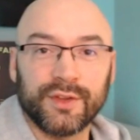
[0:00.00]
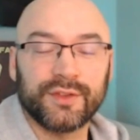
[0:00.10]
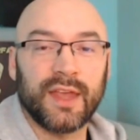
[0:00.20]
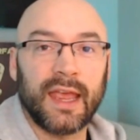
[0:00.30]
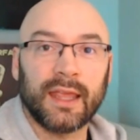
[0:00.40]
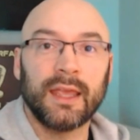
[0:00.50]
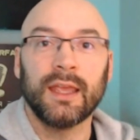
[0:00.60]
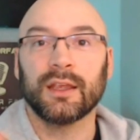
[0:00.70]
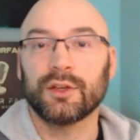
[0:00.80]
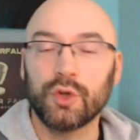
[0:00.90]
this thing,
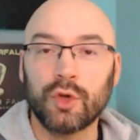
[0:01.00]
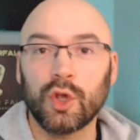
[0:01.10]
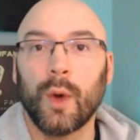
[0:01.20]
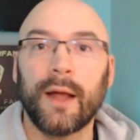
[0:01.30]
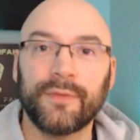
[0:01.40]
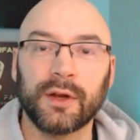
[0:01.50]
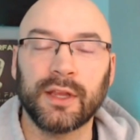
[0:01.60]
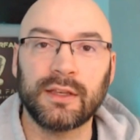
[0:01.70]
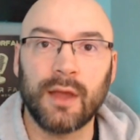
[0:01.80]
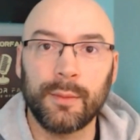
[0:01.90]
because you can go out there and
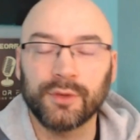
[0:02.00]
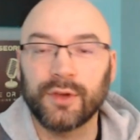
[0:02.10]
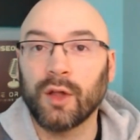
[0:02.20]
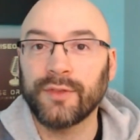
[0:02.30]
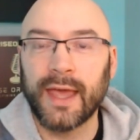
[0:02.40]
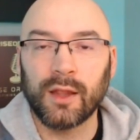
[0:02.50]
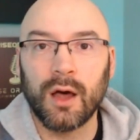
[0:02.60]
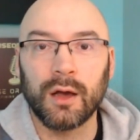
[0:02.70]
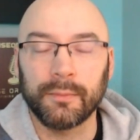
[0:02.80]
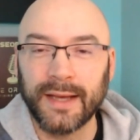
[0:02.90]
get W's all day long.